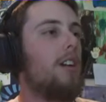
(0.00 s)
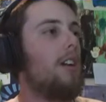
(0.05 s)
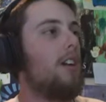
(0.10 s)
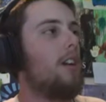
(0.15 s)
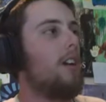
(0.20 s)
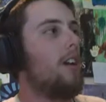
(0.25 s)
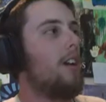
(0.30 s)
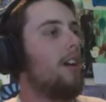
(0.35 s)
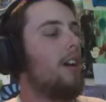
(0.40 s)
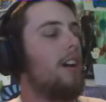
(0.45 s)
That
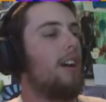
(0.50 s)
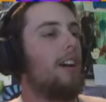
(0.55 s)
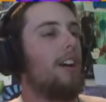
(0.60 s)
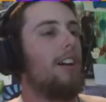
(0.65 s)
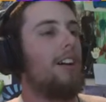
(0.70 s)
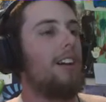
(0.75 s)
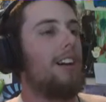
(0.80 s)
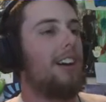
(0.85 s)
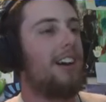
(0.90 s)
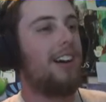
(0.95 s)

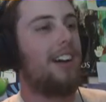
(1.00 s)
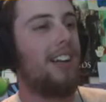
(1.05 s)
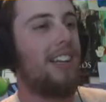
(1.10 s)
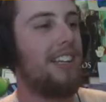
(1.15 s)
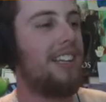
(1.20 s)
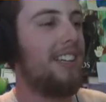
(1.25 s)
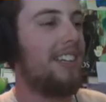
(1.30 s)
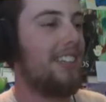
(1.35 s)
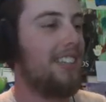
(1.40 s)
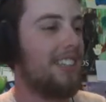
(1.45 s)
uh, scream
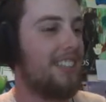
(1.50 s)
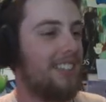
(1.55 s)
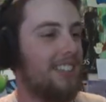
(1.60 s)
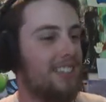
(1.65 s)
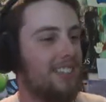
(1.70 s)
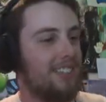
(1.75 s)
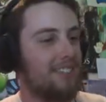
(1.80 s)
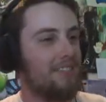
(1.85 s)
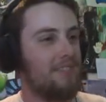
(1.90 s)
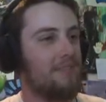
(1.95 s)
was
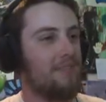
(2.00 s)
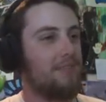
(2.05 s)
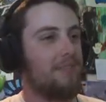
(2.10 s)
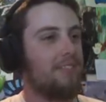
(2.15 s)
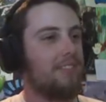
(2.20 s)
laggy.